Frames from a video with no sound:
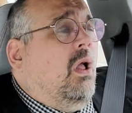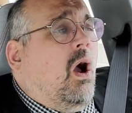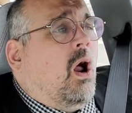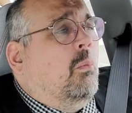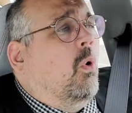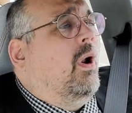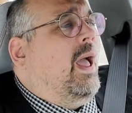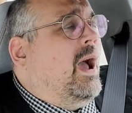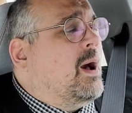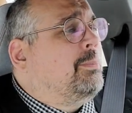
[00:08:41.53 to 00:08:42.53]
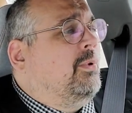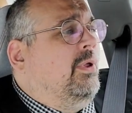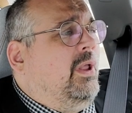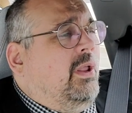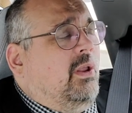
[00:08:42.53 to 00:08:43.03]
are more
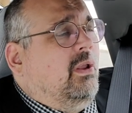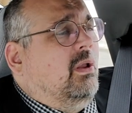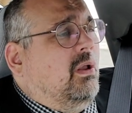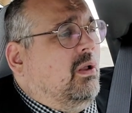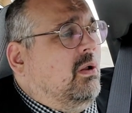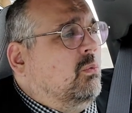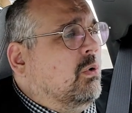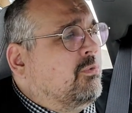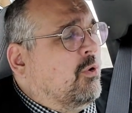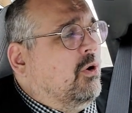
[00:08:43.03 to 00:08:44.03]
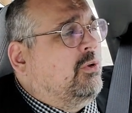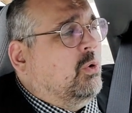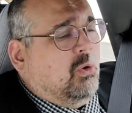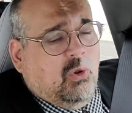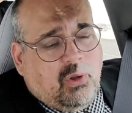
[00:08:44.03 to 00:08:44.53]
aptly referred
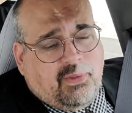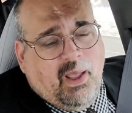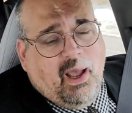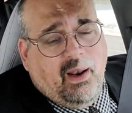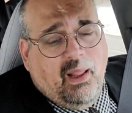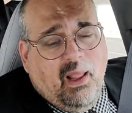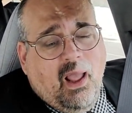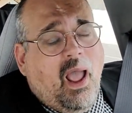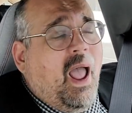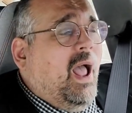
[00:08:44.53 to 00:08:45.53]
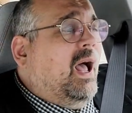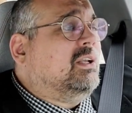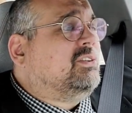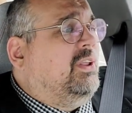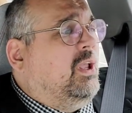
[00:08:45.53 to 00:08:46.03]
to and looked at
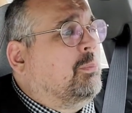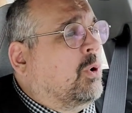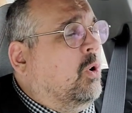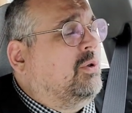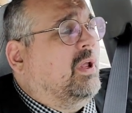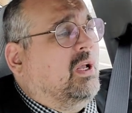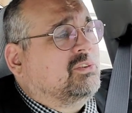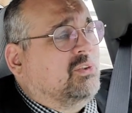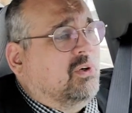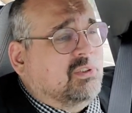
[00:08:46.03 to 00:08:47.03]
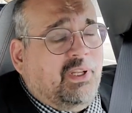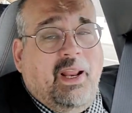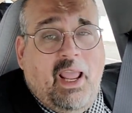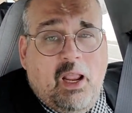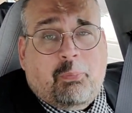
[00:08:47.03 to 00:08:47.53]
as the protesters in
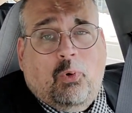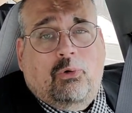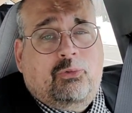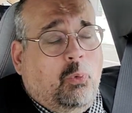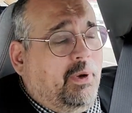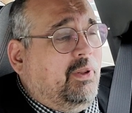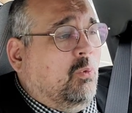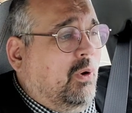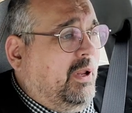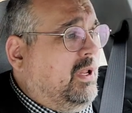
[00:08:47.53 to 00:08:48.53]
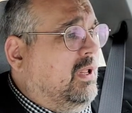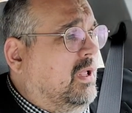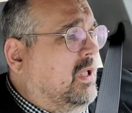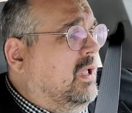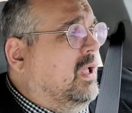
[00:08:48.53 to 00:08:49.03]
April of
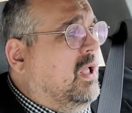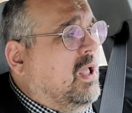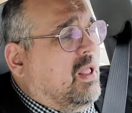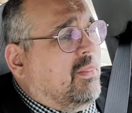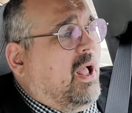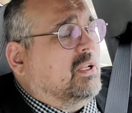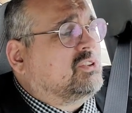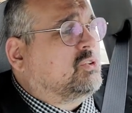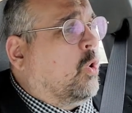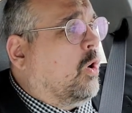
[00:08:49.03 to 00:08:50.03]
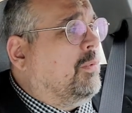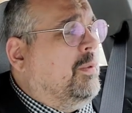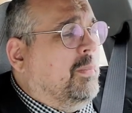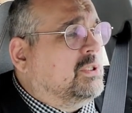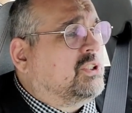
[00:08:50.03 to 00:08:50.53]
2020 that stormed the
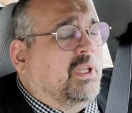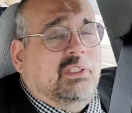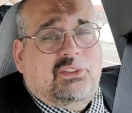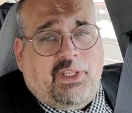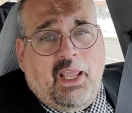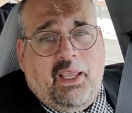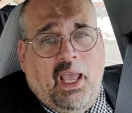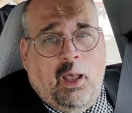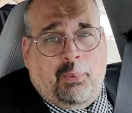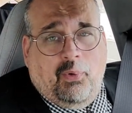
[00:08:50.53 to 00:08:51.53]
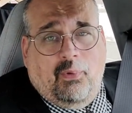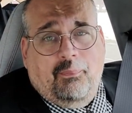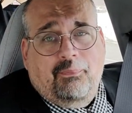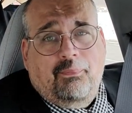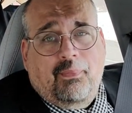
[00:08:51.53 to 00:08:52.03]
Michigan State Capitol
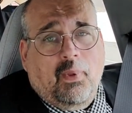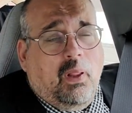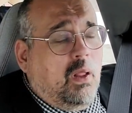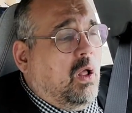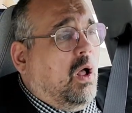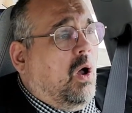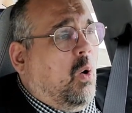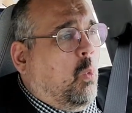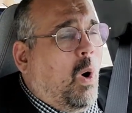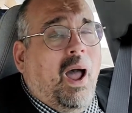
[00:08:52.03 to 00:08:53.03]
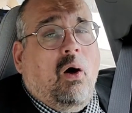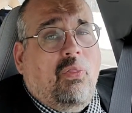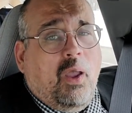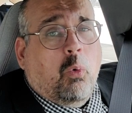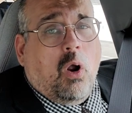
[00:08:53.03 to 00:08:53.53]
while
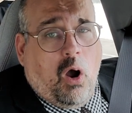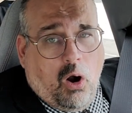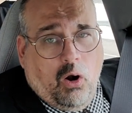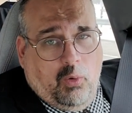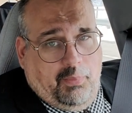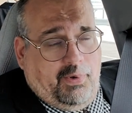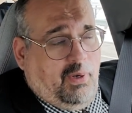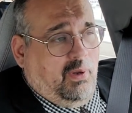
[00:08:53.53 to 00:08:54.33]
they were armed.